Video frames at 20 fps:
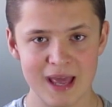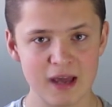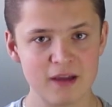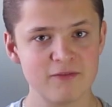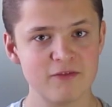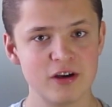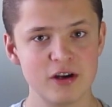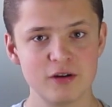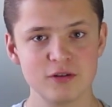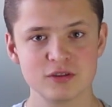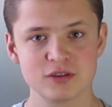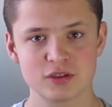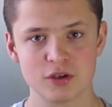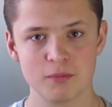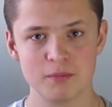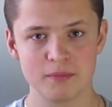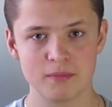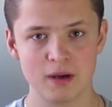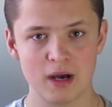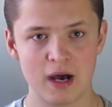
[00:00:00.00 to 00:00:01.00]
tech video,
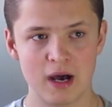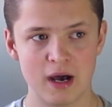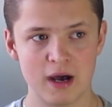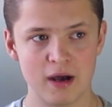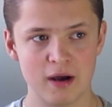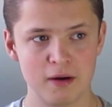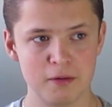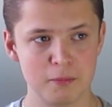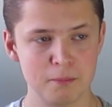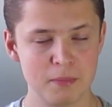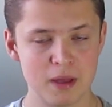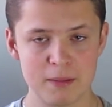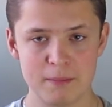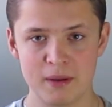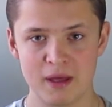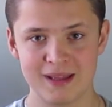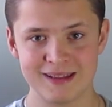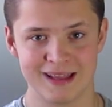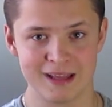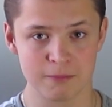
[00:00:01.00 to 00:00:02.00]
so uh,
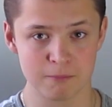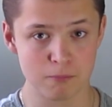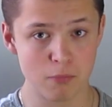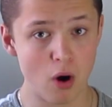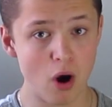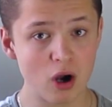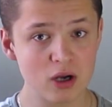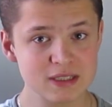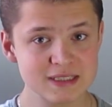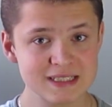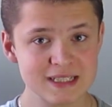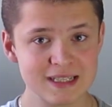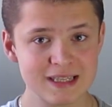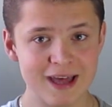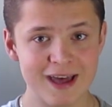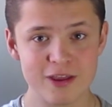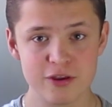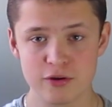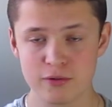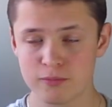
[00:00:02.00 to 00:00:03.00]
maybe an unboxing,
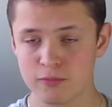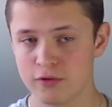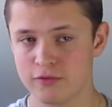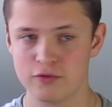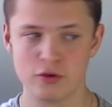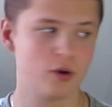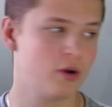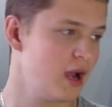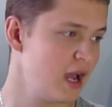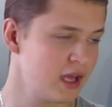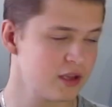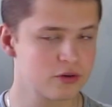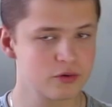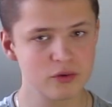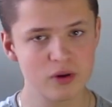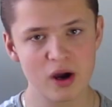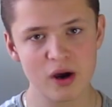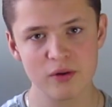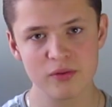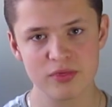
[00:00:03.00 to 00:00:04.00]
and you move your head
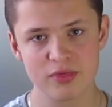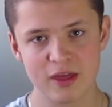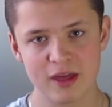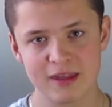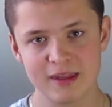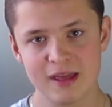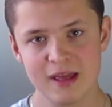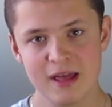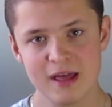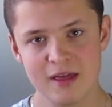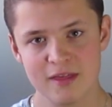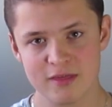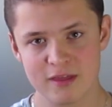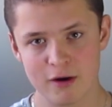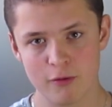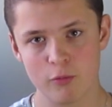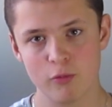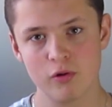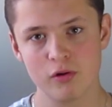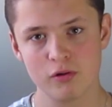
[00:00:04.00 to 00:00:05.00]
around, then
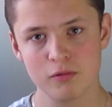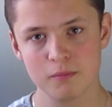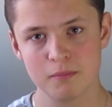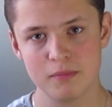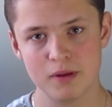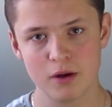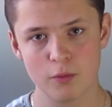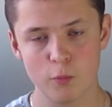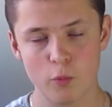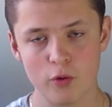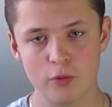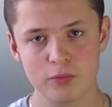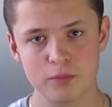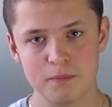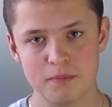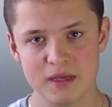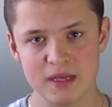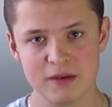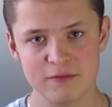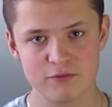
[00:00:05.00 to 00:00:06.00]
that will won't
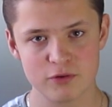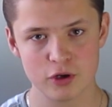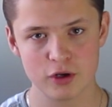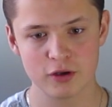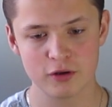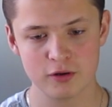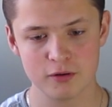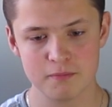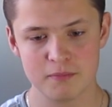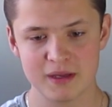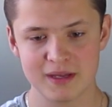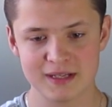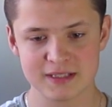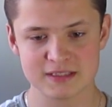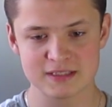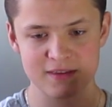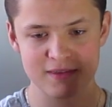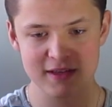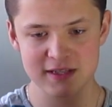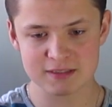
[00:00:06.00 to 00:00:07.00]
be very good
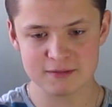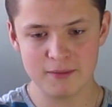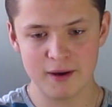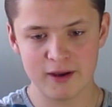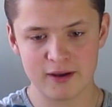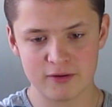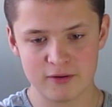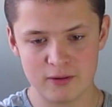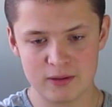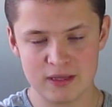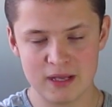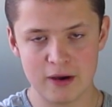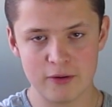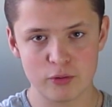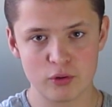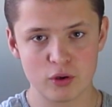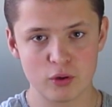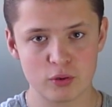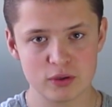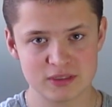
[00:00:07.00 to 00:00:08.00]
because this mic right now
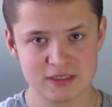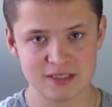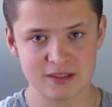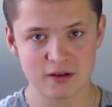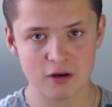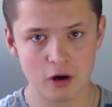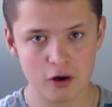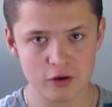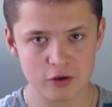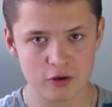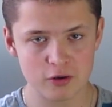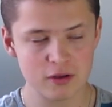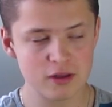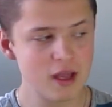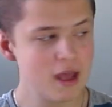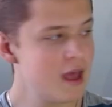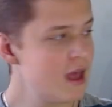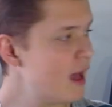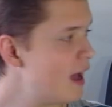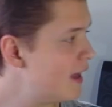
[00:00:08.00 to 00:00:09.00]
records in cardioid.
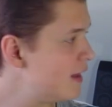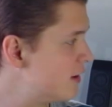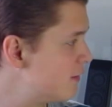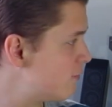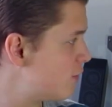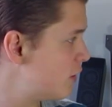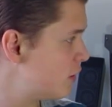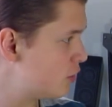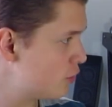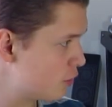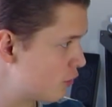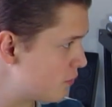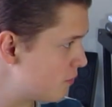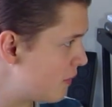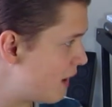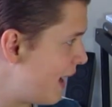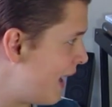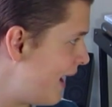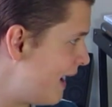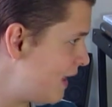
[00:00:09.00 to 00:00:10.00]
And if I turn
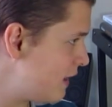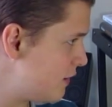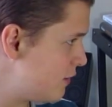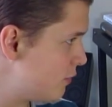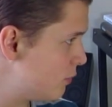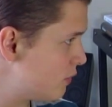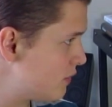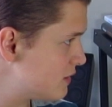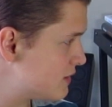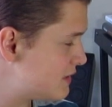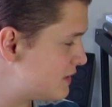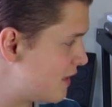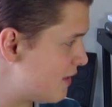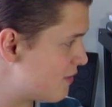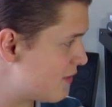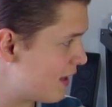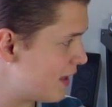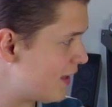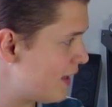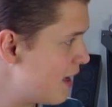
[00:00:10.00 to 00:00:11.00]
my head, you will see
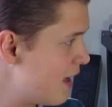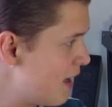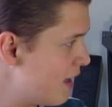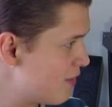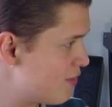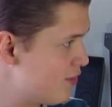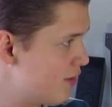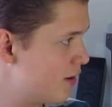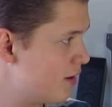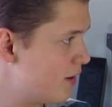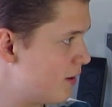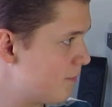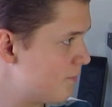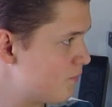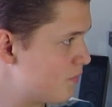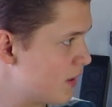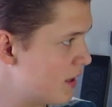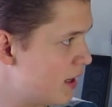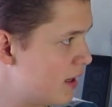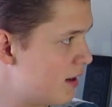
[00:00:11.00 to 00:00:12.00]
that the
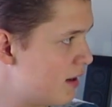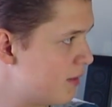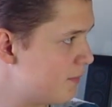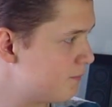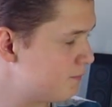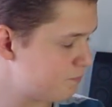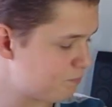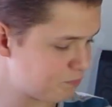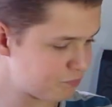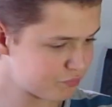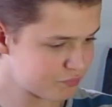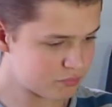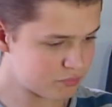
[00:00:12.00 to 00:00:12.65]
um,